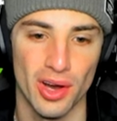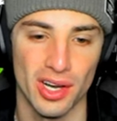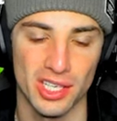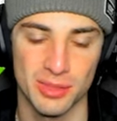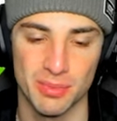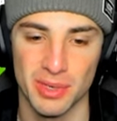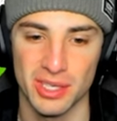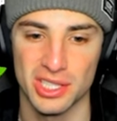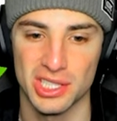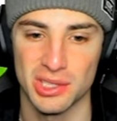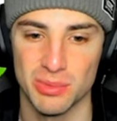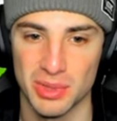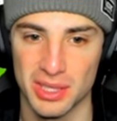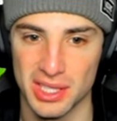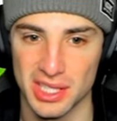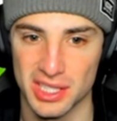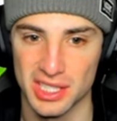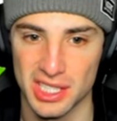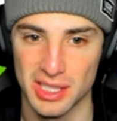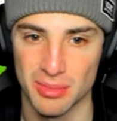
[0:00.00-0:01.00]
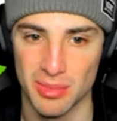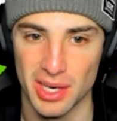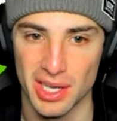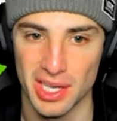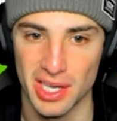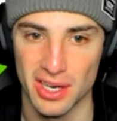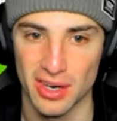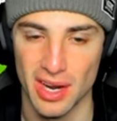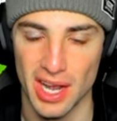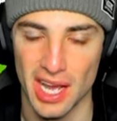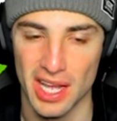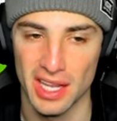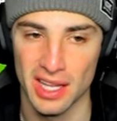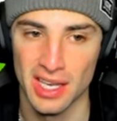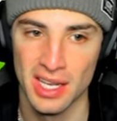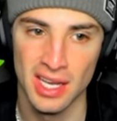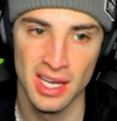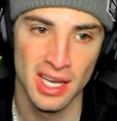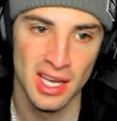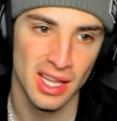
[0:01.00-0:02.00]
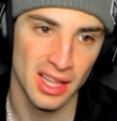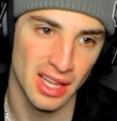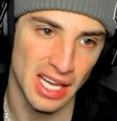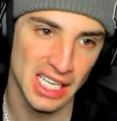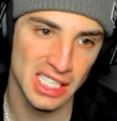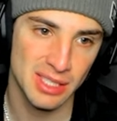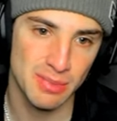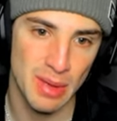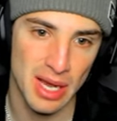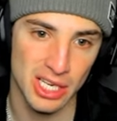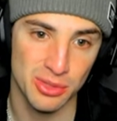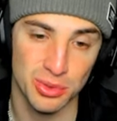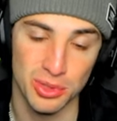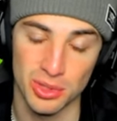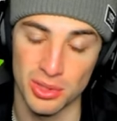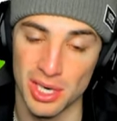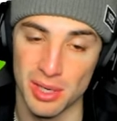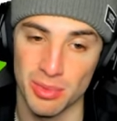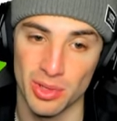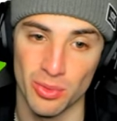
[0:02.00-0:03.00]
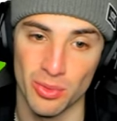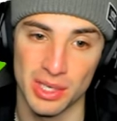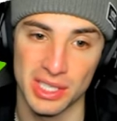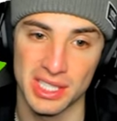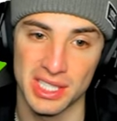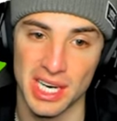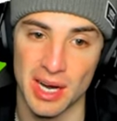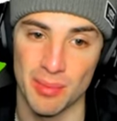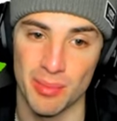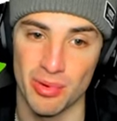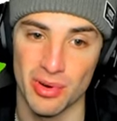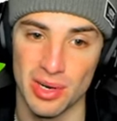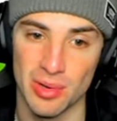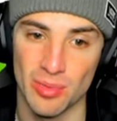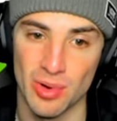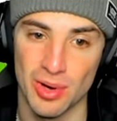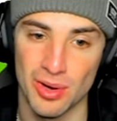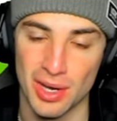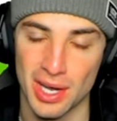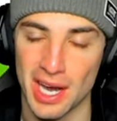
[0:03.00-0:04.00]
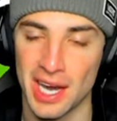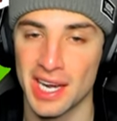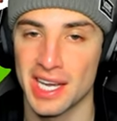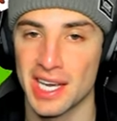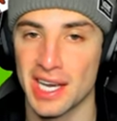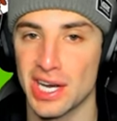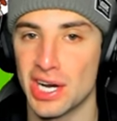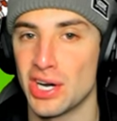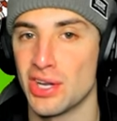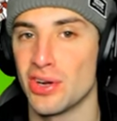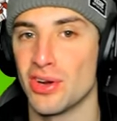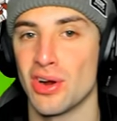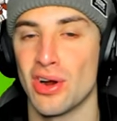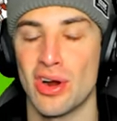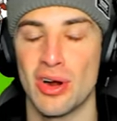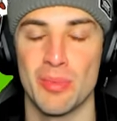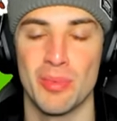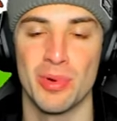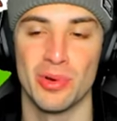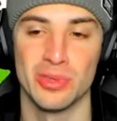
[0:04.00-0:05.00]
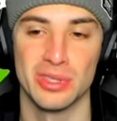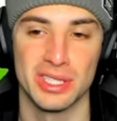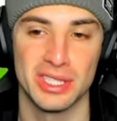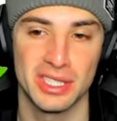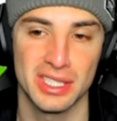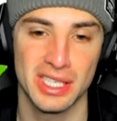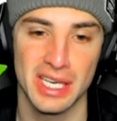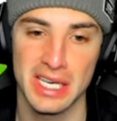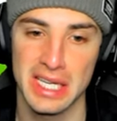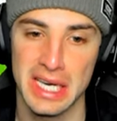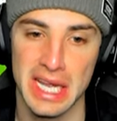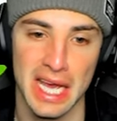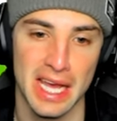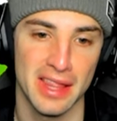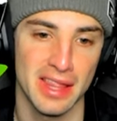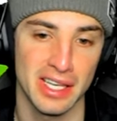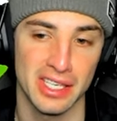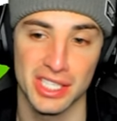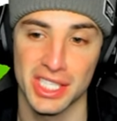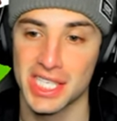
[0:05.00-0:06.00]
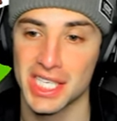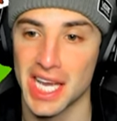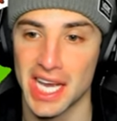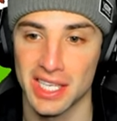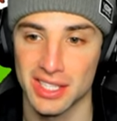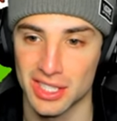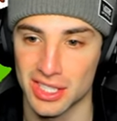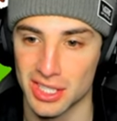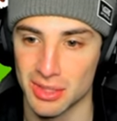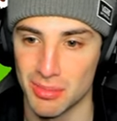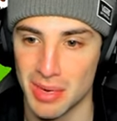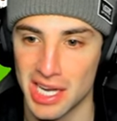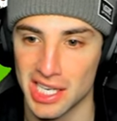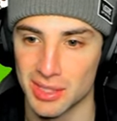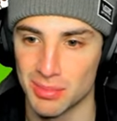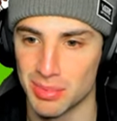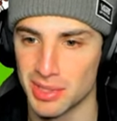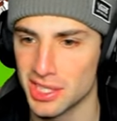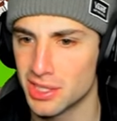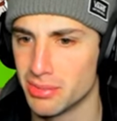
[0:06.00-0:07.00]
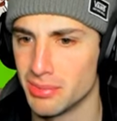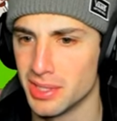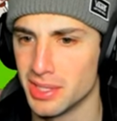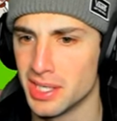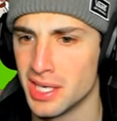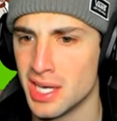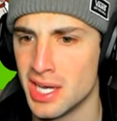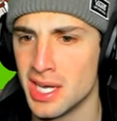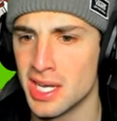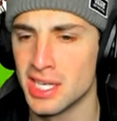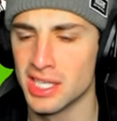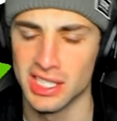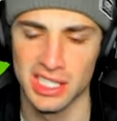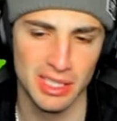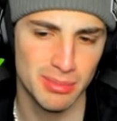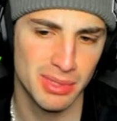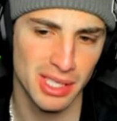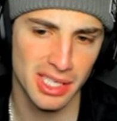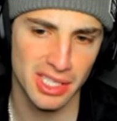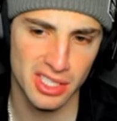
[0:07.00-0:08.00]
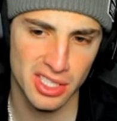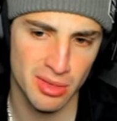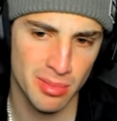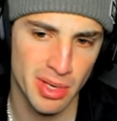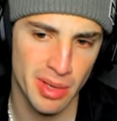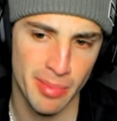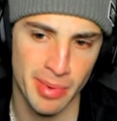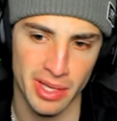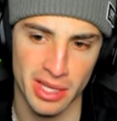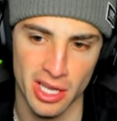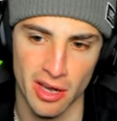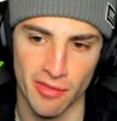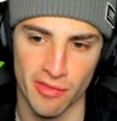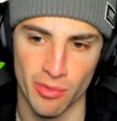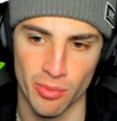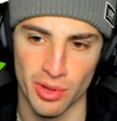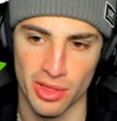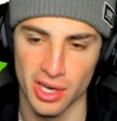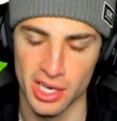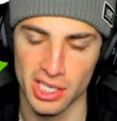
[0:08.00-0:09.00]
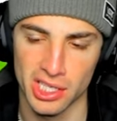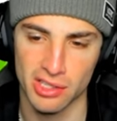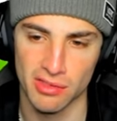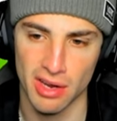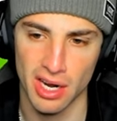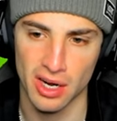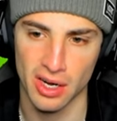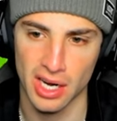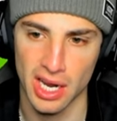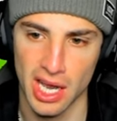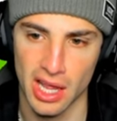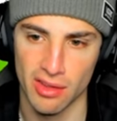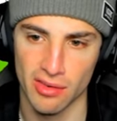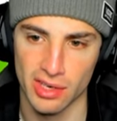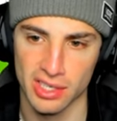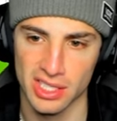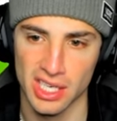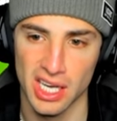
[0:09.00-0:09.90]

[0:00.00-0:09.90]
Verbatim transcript: especially with this team right here, and last match we were able to waste it out pretty well, kind of get under our opponent's skin, and they just canceled the match, but this one seems like it's going to be a bit tougher with Ice Rider Calyrex,